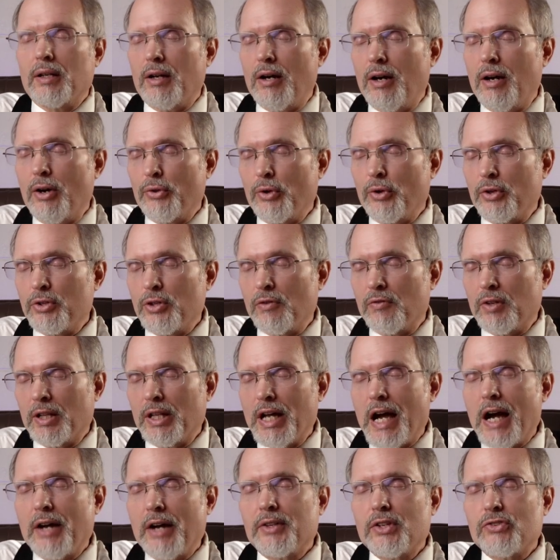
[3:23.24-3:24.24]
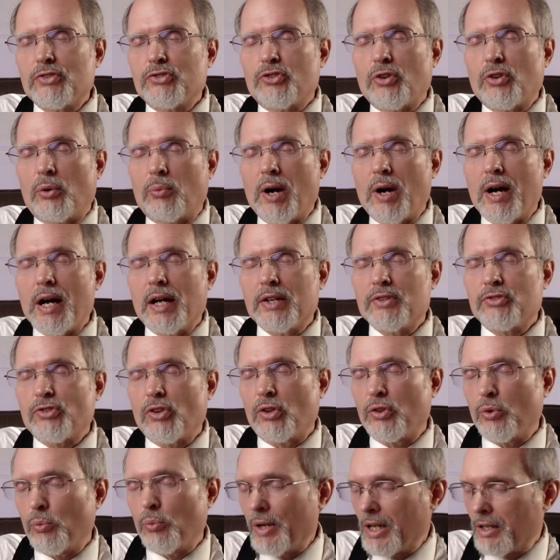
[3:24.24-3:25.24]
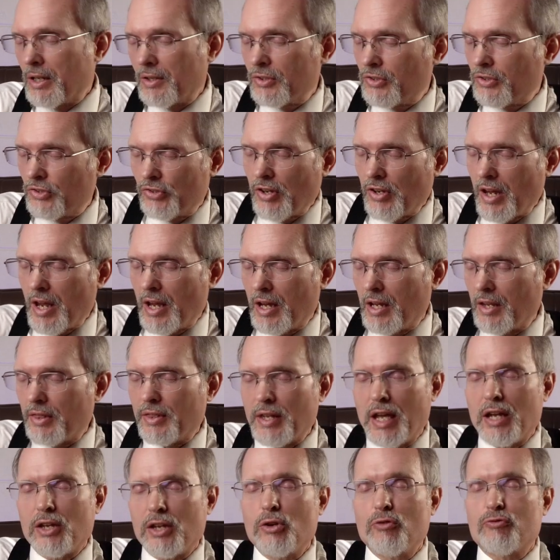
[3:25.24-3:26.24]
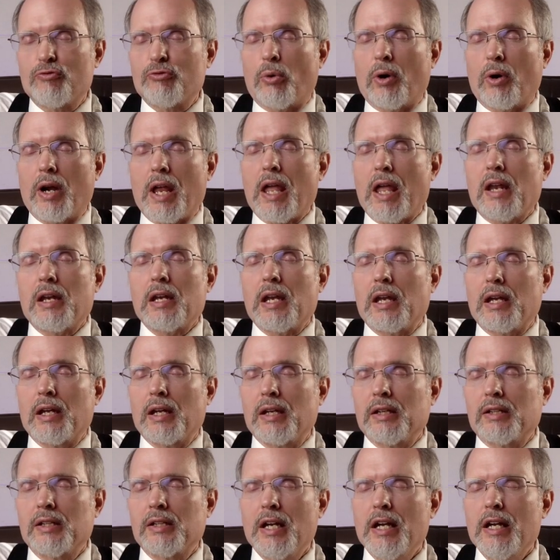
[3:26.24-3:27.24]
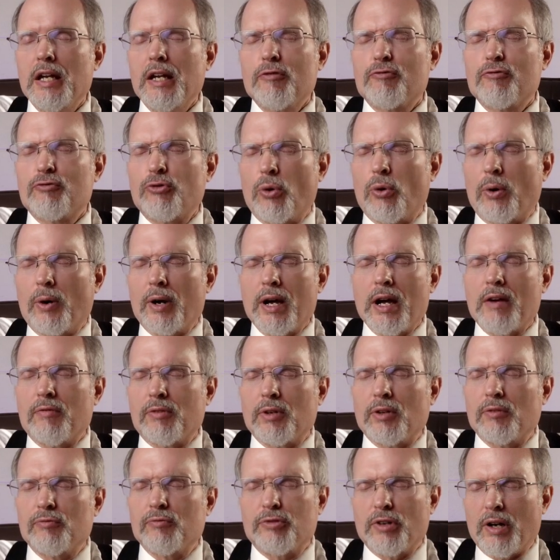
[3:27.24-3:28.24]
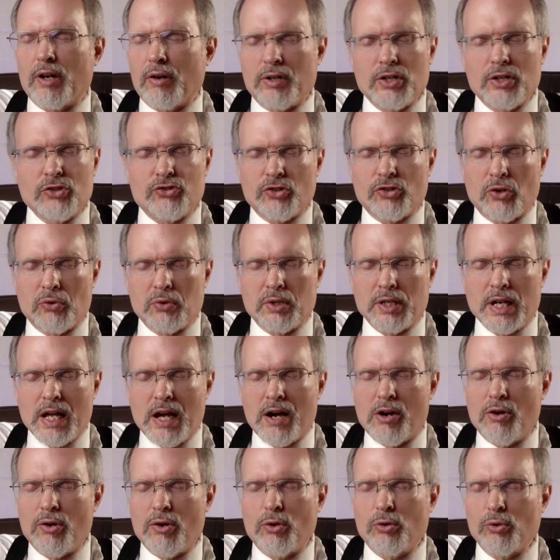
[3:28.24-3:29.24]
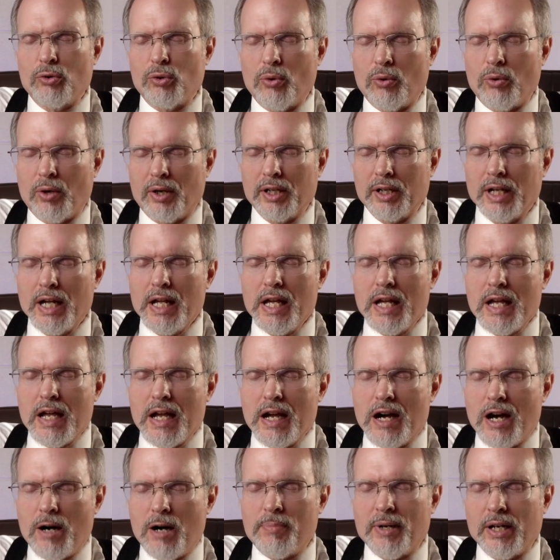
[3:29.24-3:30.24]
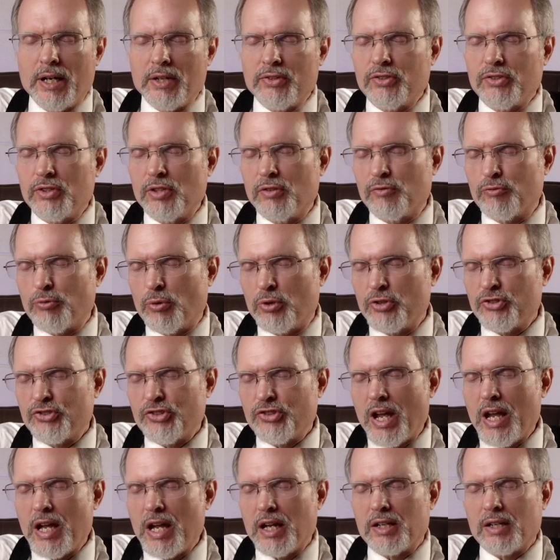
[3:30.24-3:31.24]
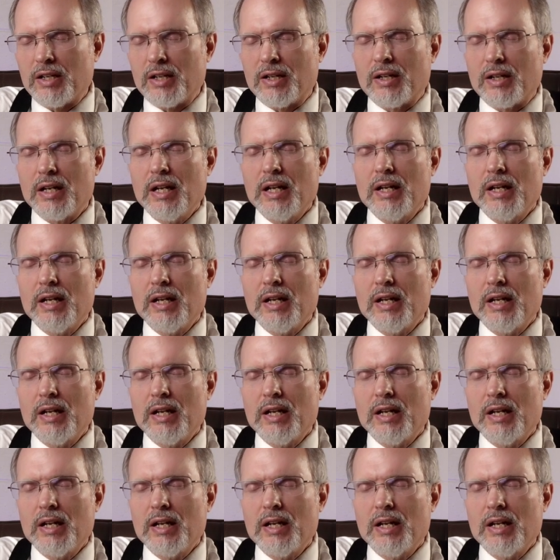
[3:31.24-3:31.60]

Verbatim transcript: although you've allowed this to run so that we could see, thank you for ending it forever, very soon now. Oh, Lord, help us to forsake